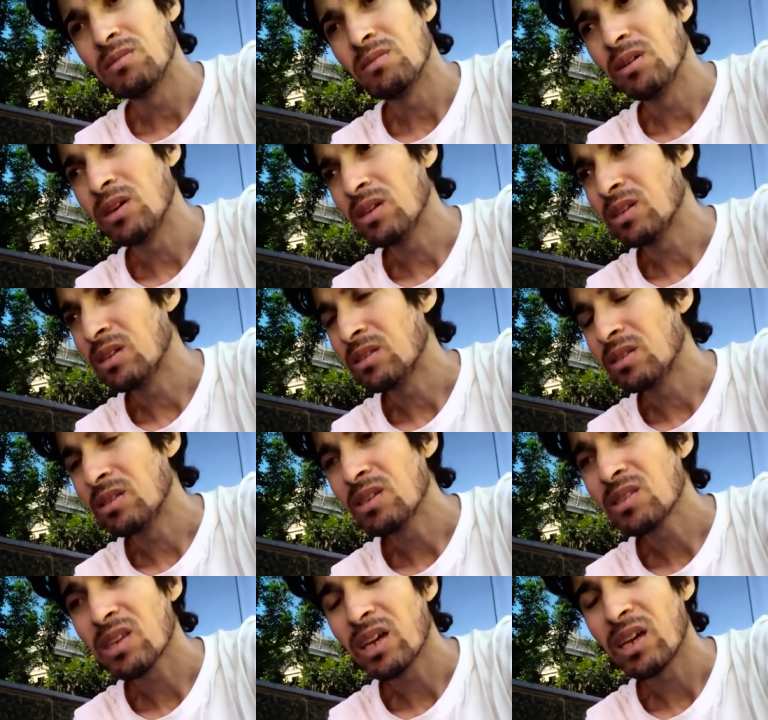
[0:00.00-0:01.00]
well,
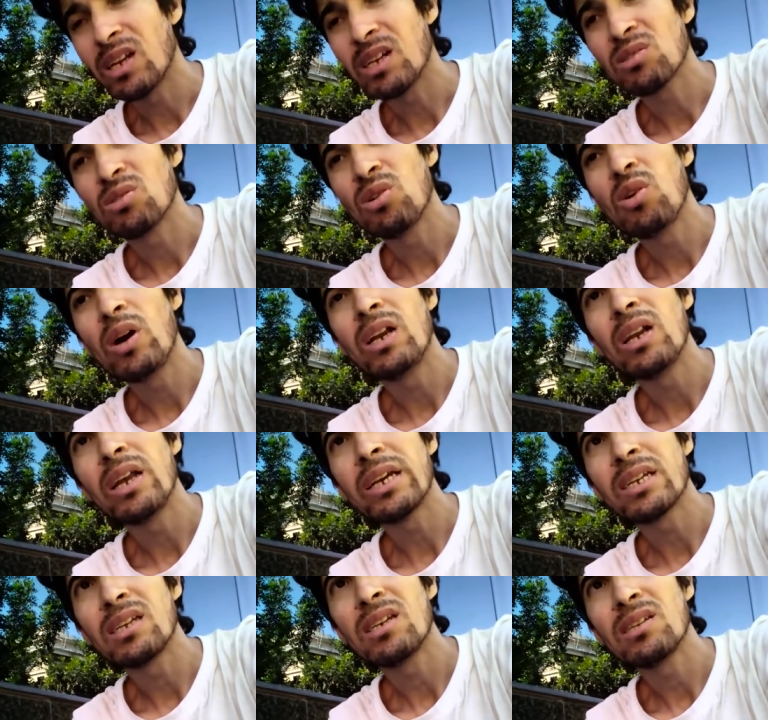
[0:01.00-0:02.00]
this cannot go on
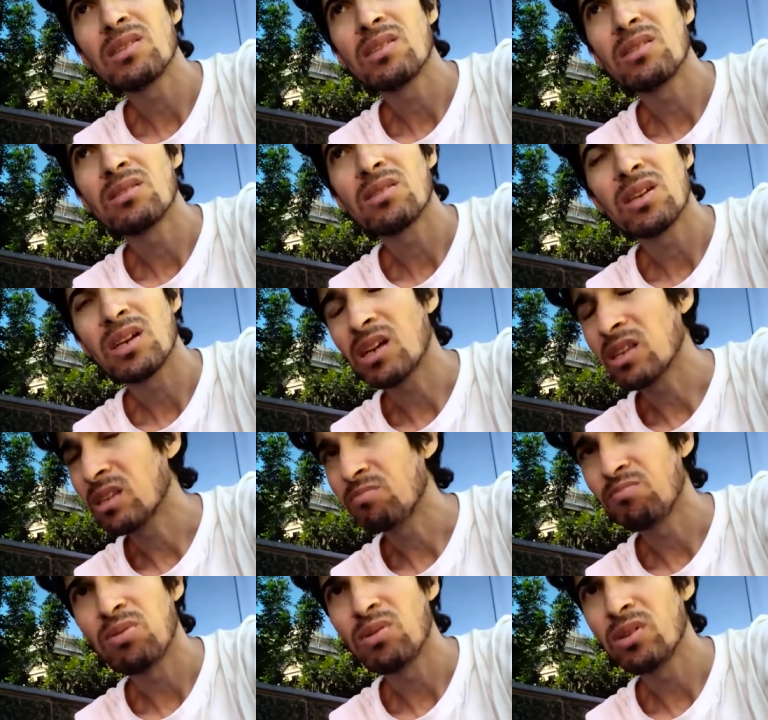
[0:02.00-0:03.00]
like this
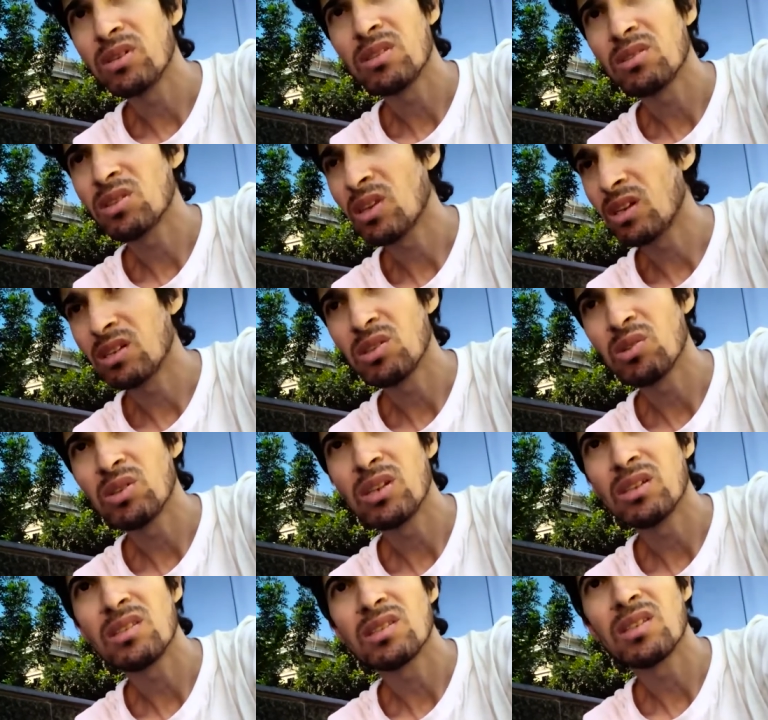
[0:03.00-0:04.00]
police and
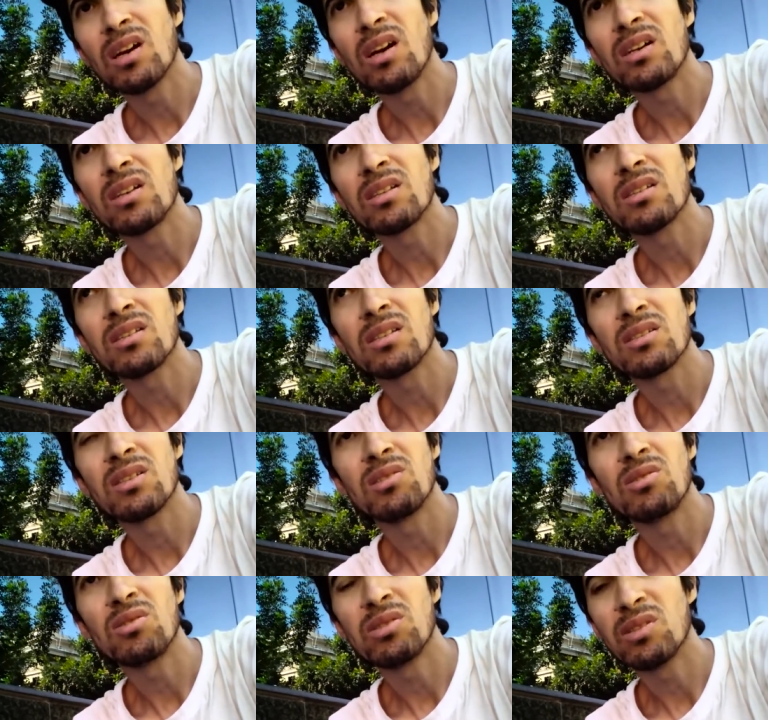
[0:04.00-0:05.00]
UNHCR
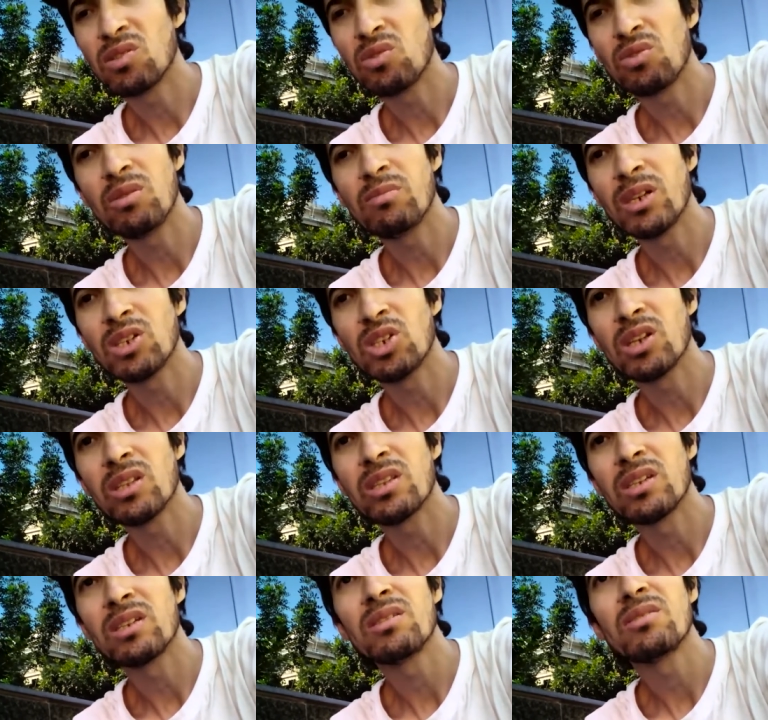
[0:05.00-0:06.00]
you know destroy my
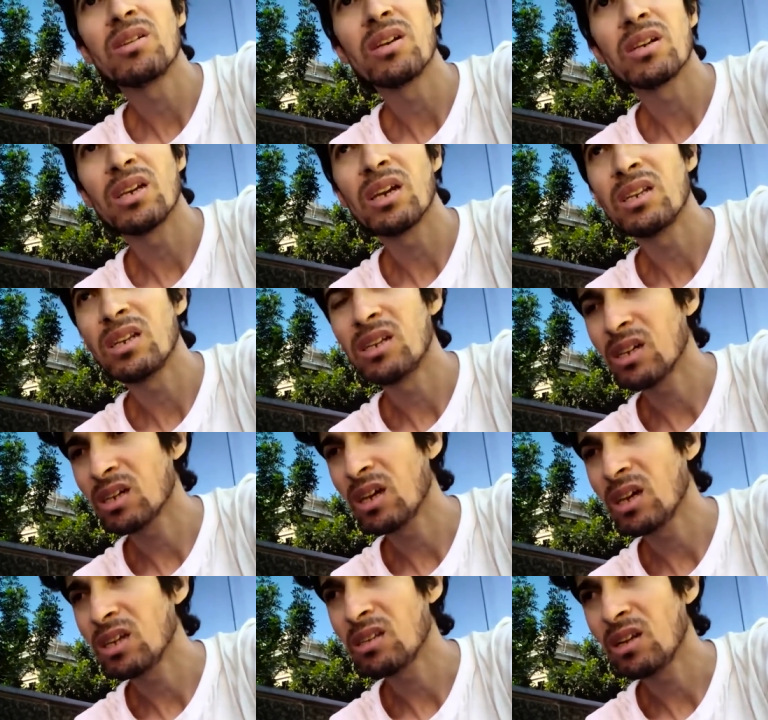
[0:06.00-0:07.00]
shelter again and
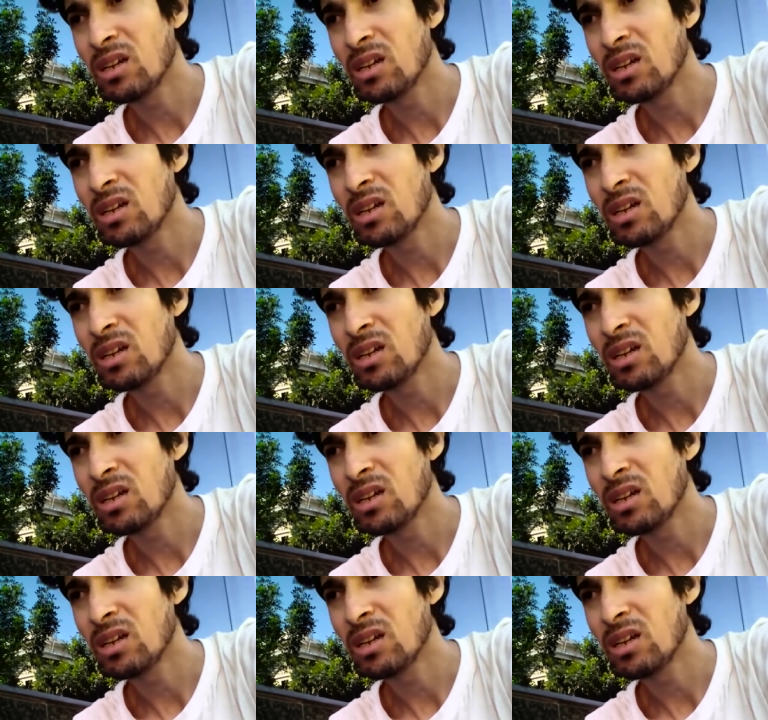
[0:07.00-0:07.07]
again